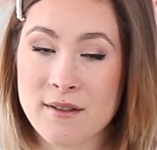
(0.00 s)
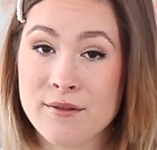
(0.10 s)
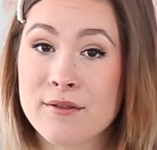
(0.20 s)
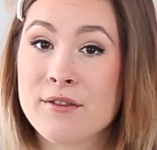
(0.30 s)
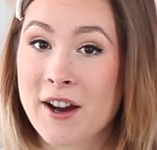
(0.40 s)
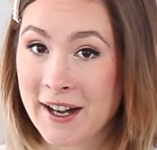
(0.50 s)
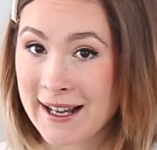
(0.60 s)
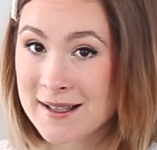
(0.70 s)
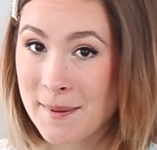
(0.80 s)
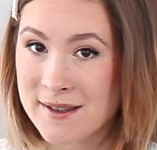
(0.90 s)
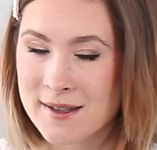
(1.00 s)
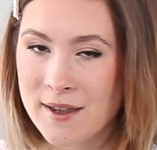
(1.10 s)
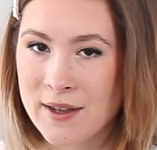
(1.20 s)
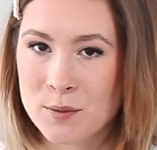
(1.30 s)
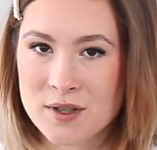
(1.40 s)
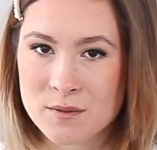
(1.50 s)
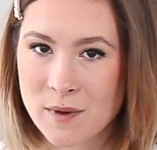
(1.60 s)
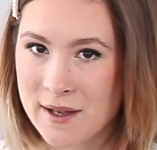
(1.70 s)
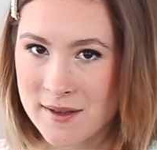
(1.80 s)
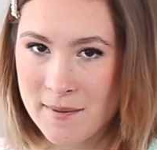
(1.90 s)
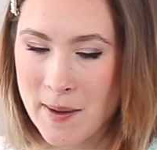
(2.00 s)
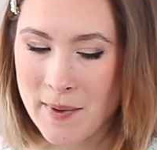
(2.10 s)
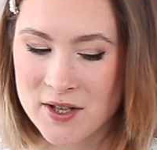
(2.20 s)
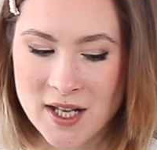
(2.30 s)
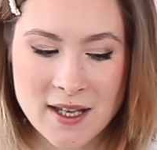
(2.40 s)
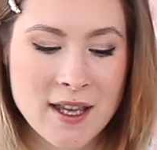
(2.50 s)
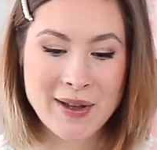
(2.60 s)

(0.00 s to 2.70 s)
very expensive. It was just way outside my budget.